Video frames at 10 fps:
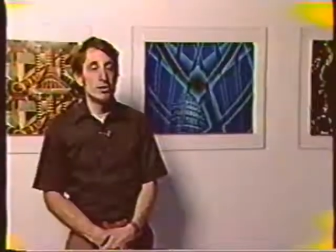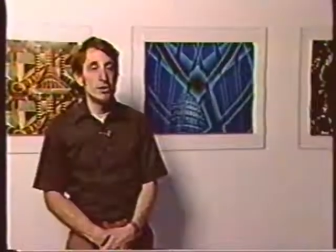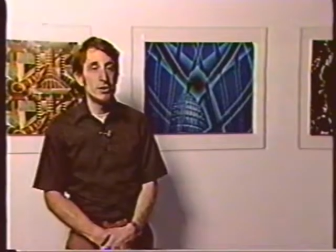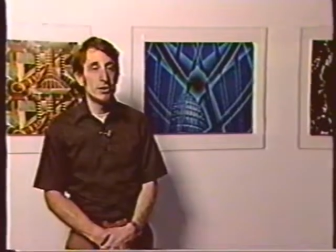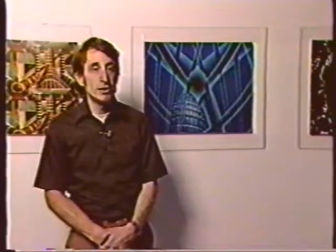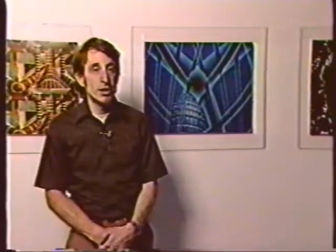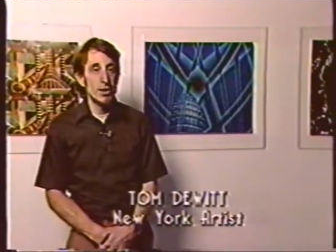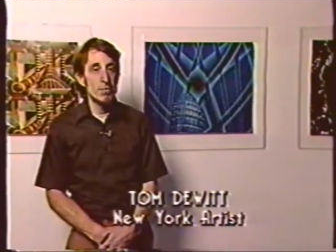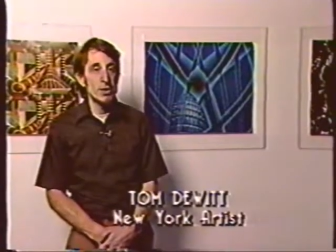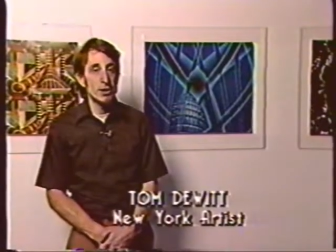Indeed, the
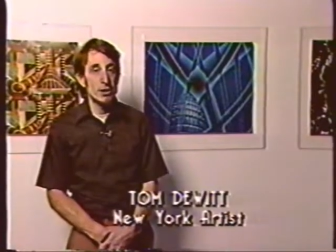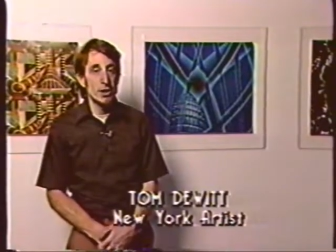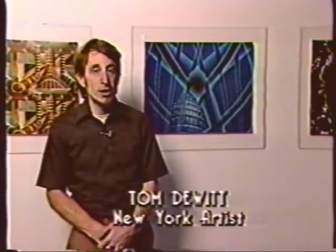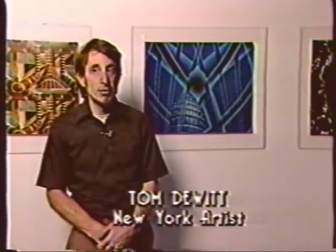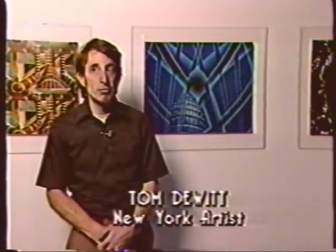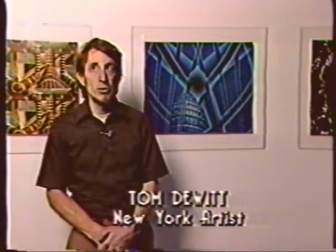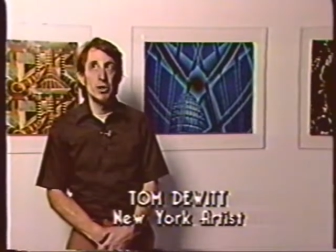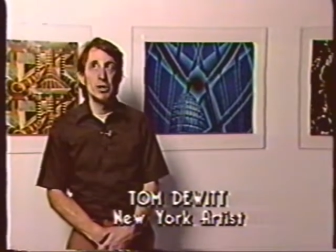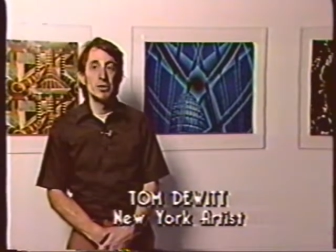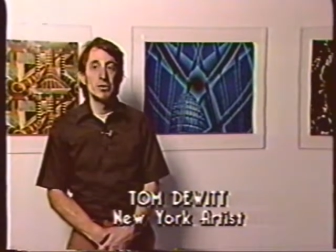time may come
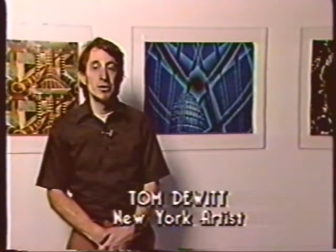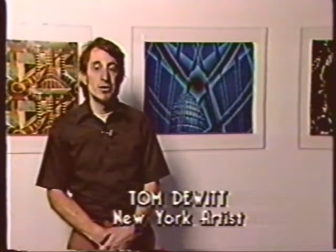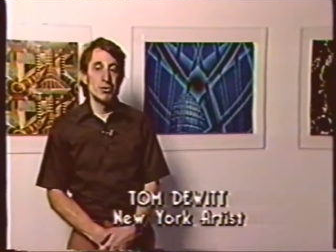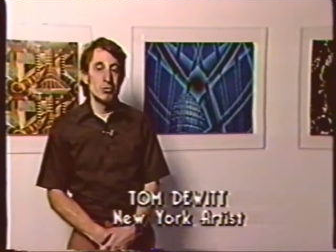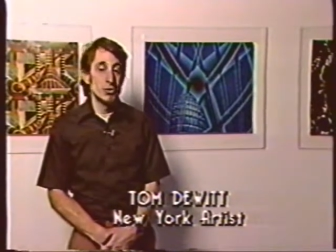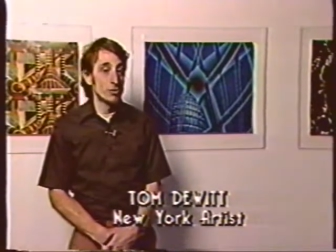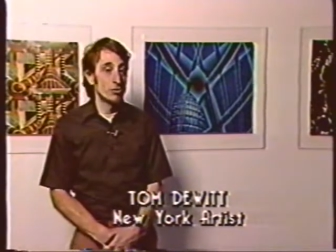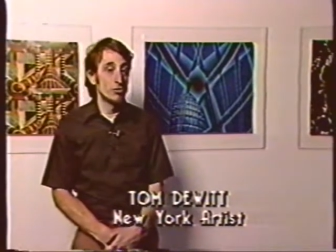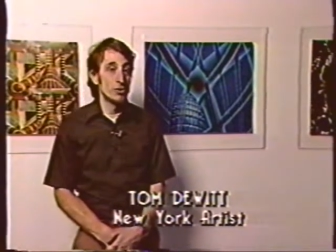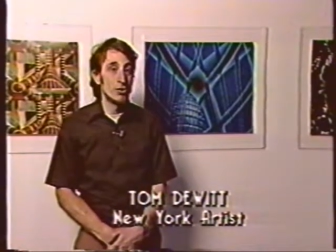when we can
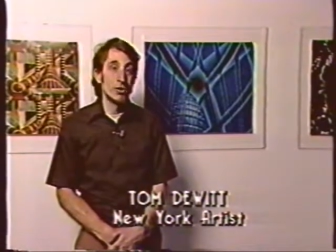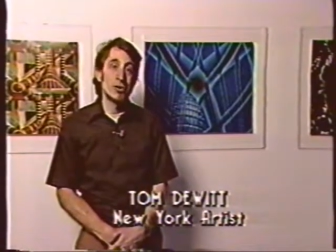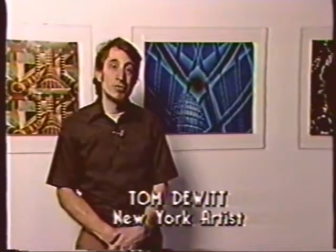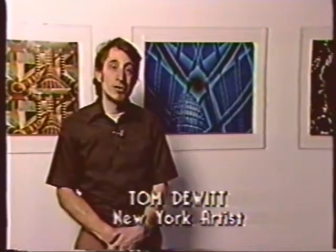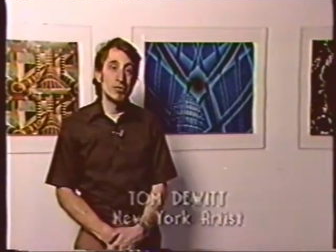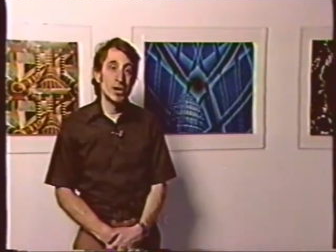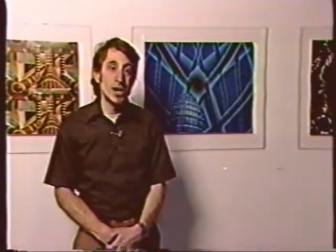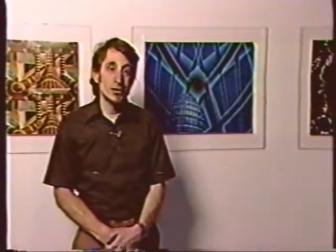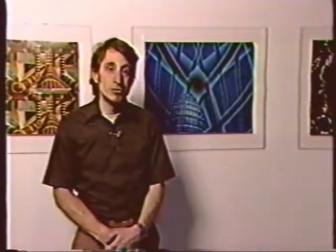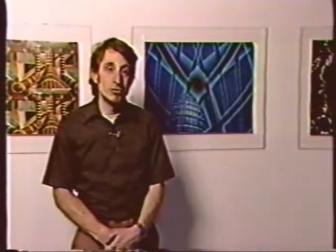see all our favorite
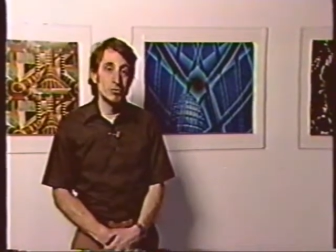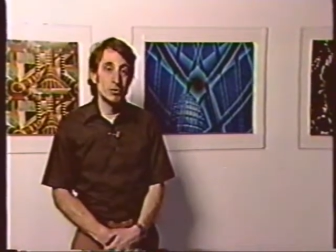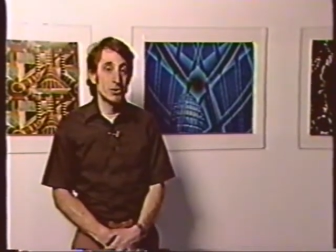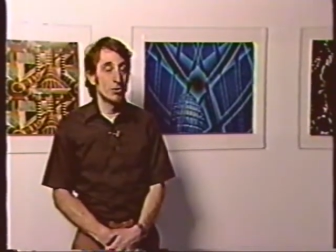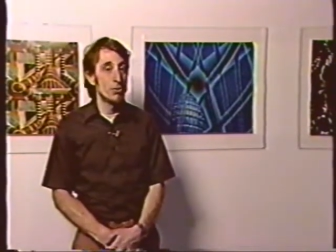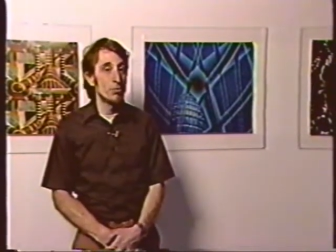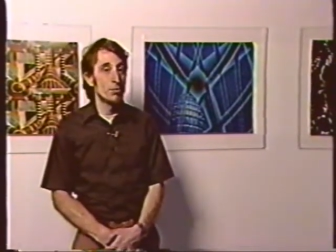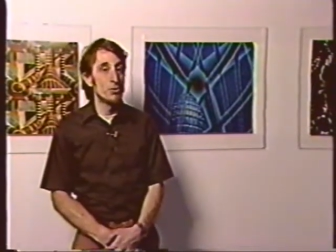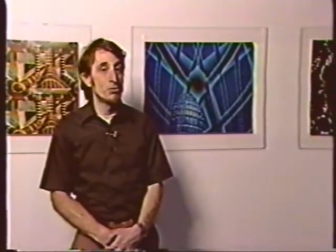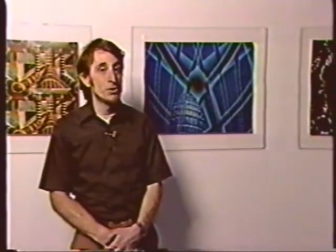actors, but they won't be
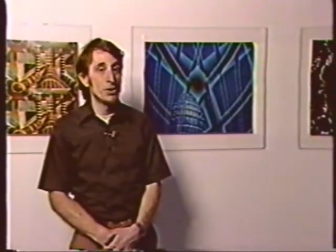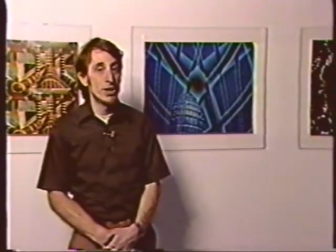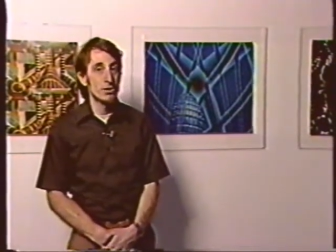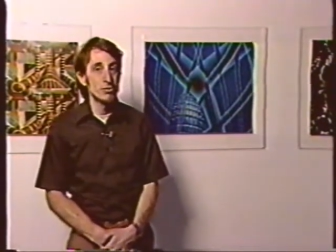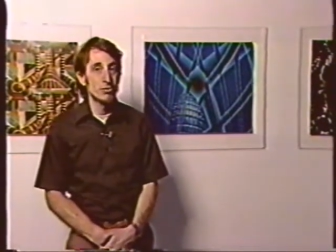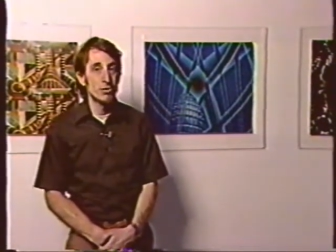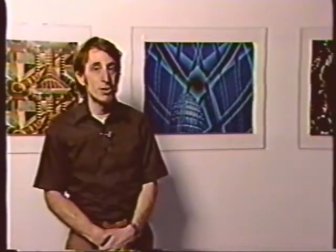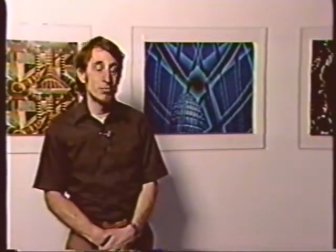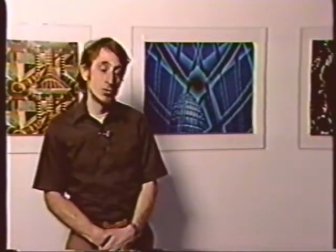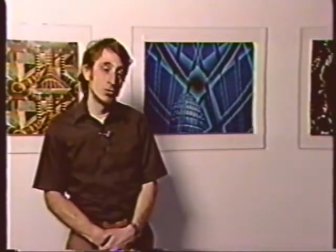the real actors
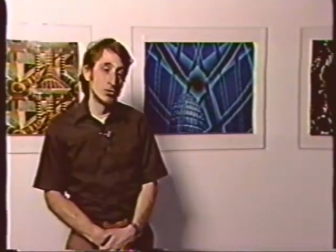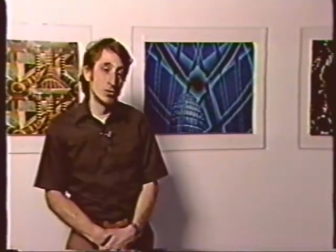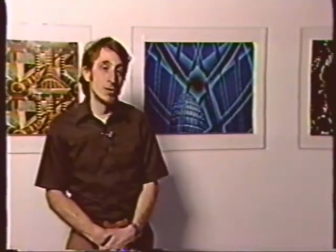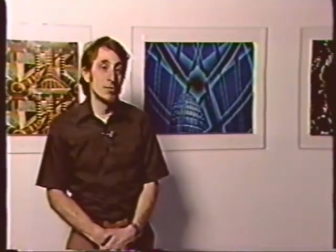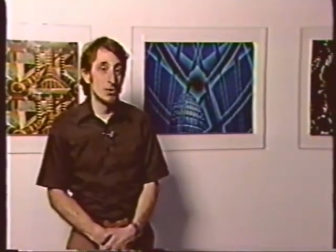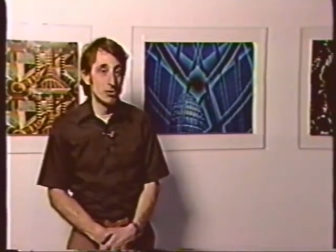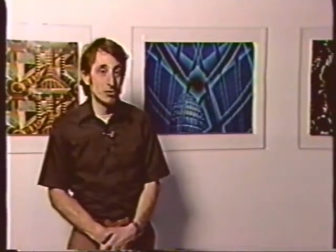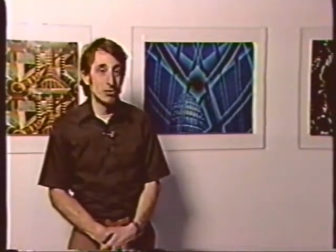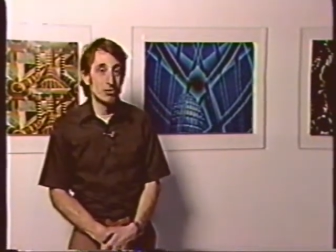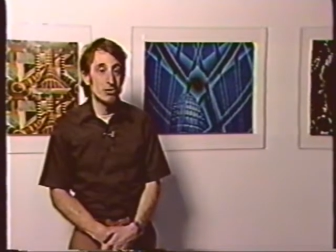because they may be
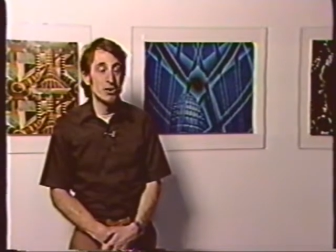deceased.